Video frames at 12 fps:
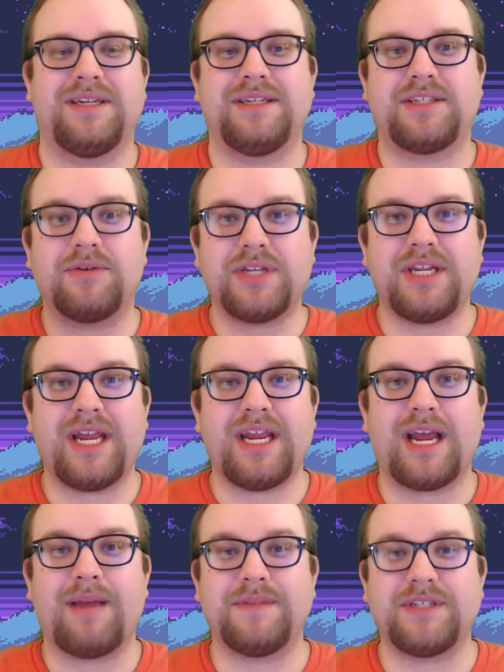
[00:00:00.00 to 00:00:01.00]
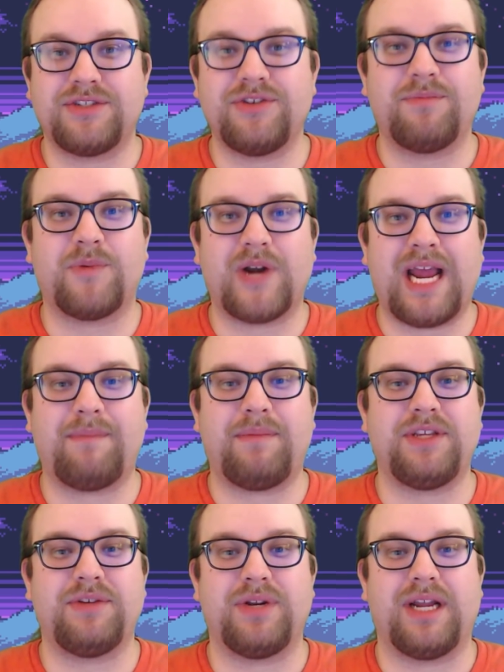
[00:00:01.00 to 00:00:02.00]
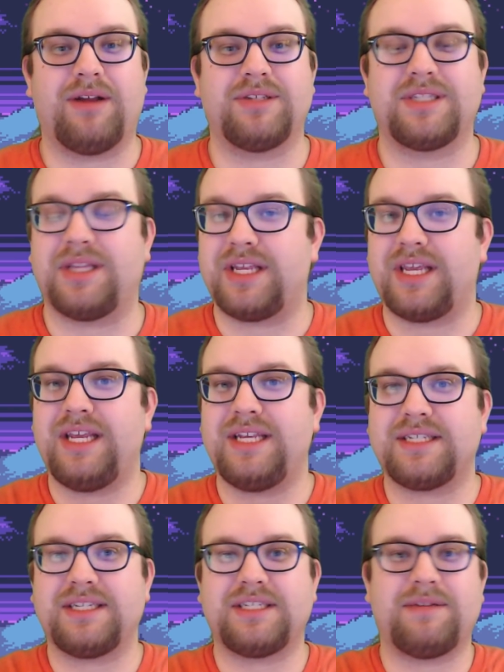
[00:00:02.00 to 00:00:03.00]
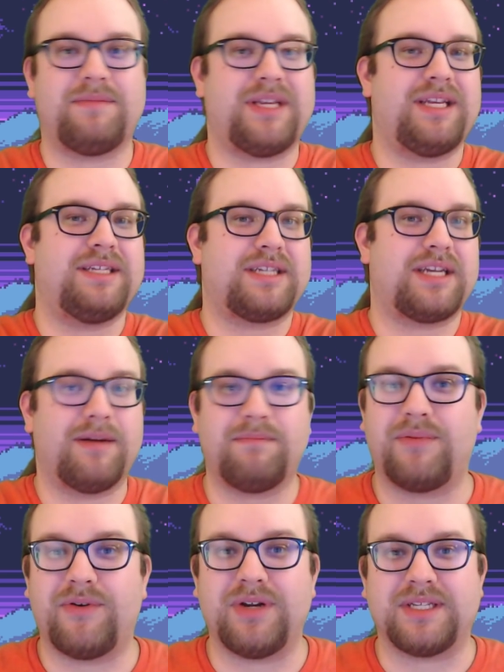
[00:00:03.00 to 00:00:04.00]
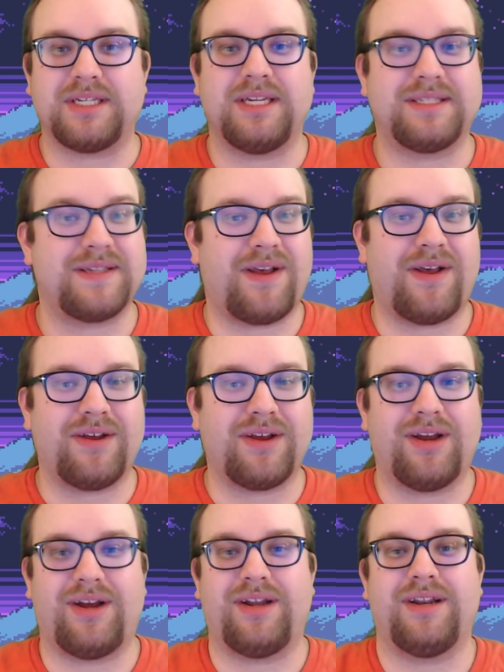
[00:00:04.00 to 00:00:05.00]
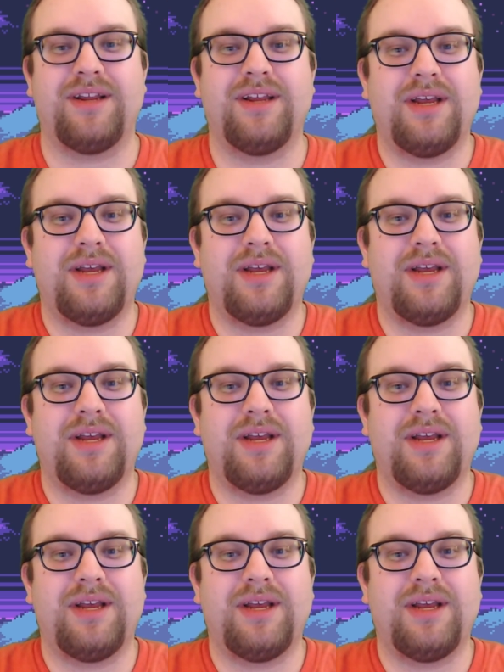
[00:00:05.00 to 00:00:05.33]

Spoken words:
So today, I'm super happy to announce that the key system is kaput. It's all gone.